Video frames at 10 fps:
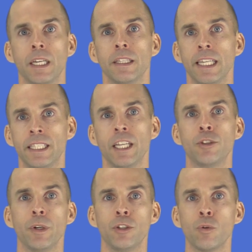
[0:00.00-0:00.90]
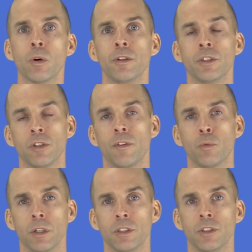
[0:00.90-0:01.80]
They tend to ignore the
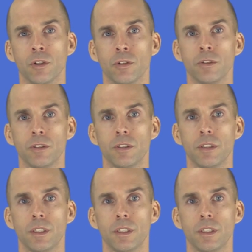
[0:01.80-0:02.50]
software's internals.